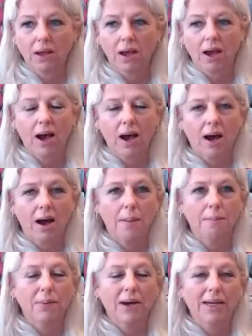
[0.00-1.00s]

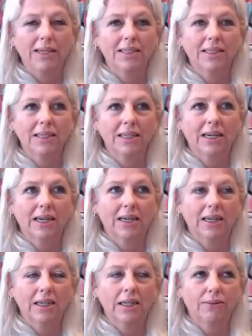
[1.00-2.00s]
But
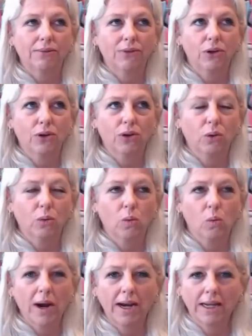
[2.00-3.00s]
if you're
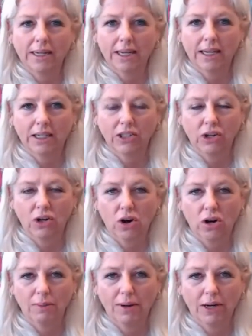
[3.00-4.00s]
waiting to get into
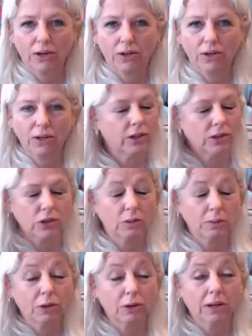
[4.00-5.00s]
Cricut
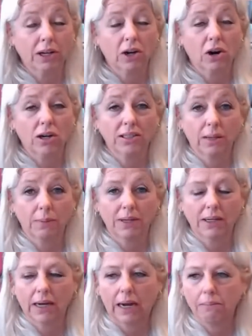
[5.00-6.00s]
Card
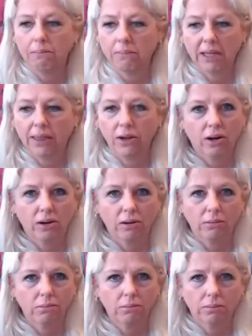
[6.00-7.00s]
Summit, I'm in
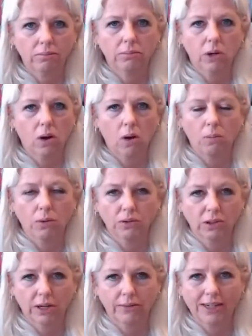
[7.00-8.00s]
there
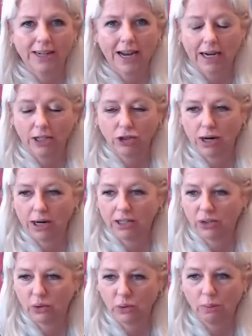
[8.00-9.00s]
almost every day trying
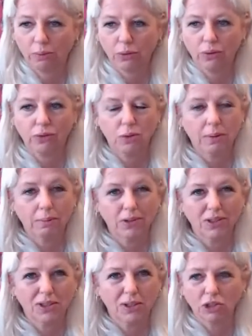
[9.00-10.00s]
to approve new
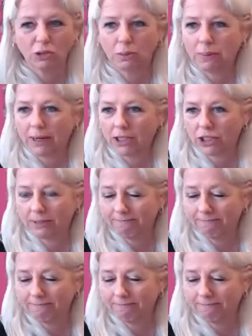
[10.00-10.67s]
members. So just be patient.